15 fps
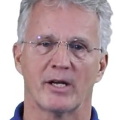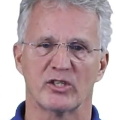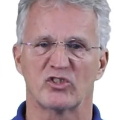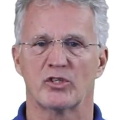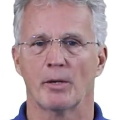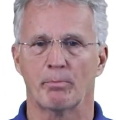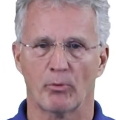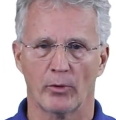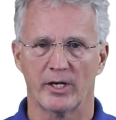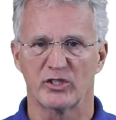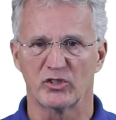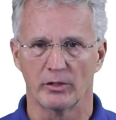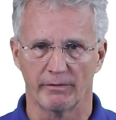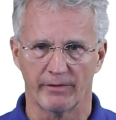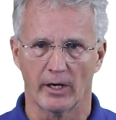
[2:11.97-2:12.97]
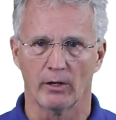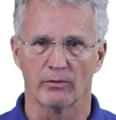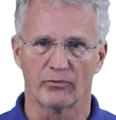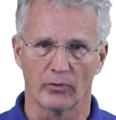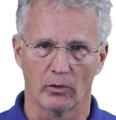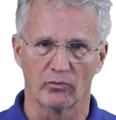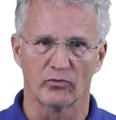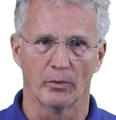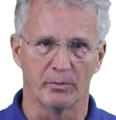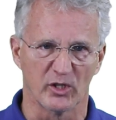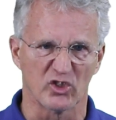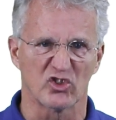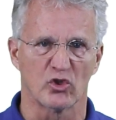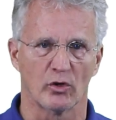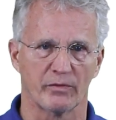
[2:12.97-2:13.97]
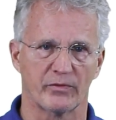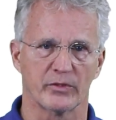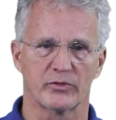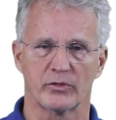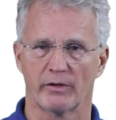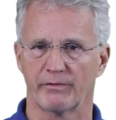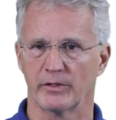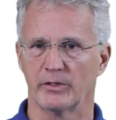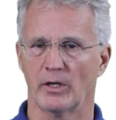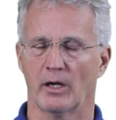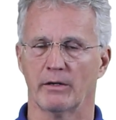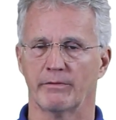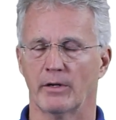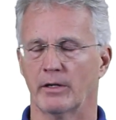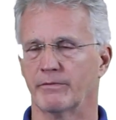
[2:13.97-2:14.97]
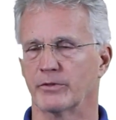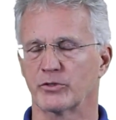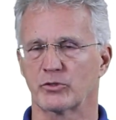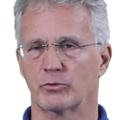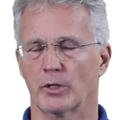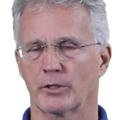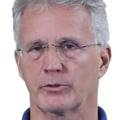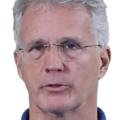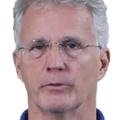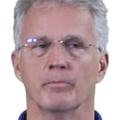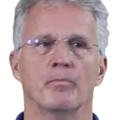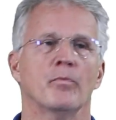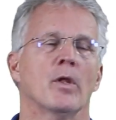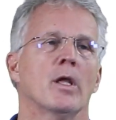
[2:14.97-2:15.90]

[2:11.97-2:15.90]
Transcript: by separation of airflow from the surface of, an, of, of a structure.